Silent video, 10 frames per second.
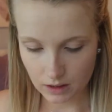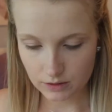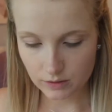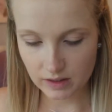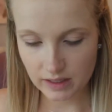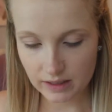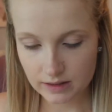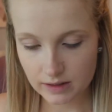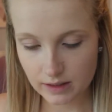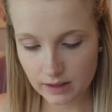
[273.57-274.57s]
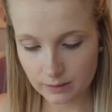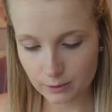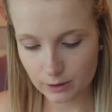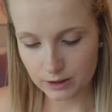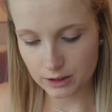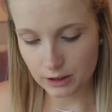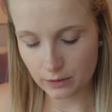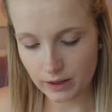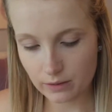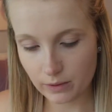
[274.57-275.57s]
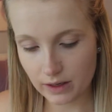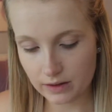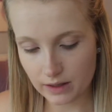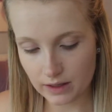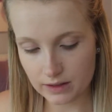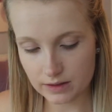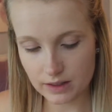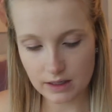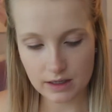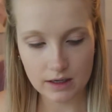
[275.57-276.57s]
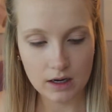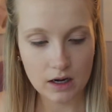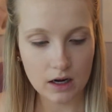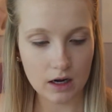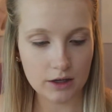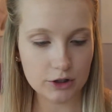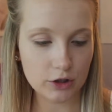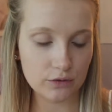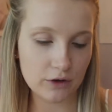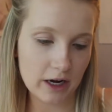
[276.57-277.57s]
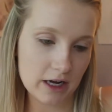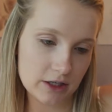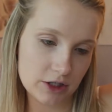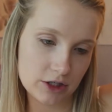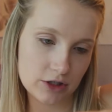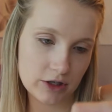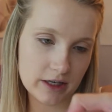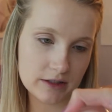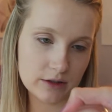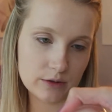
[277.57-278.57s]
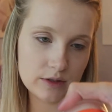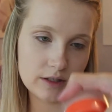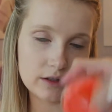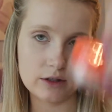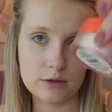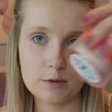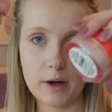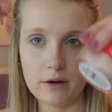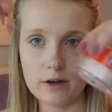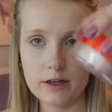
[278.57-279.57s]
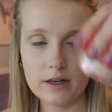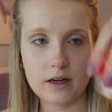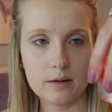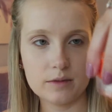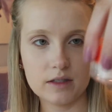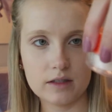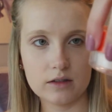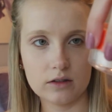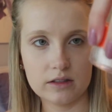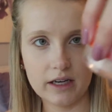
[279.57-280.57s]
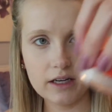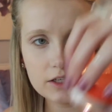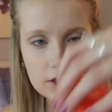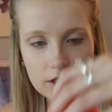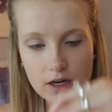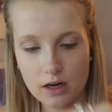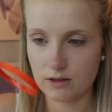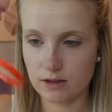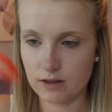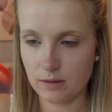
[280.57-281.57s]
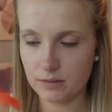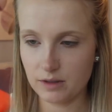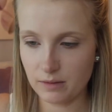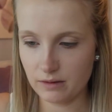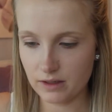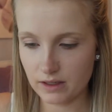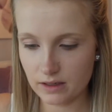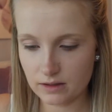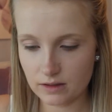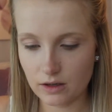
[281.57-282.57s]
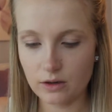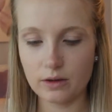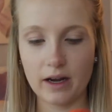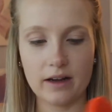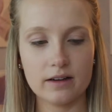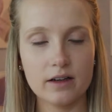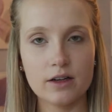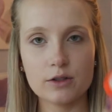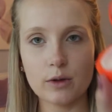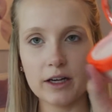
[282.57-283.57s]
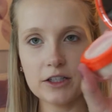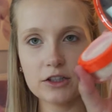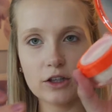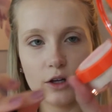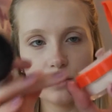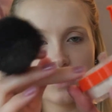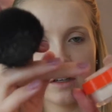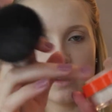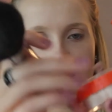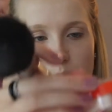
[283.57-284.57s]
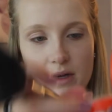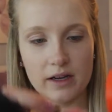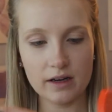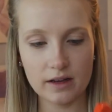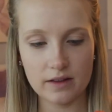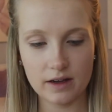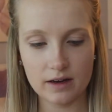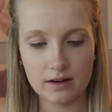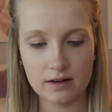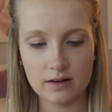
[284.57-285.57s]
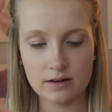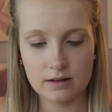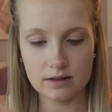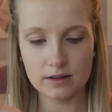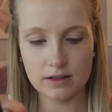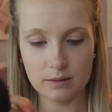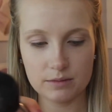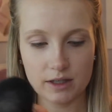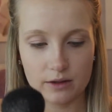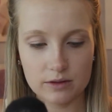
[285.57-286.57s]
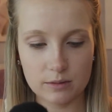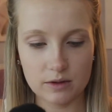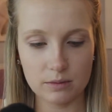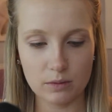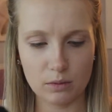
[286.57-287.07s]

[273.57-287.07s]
So the next thing I'm going to go in with is the Joe Fresh translucent loose powder, and it comes in this little dish. Just dump some out, I guess. Oh, okay, so I just closed it a little bit and then dumped out some of the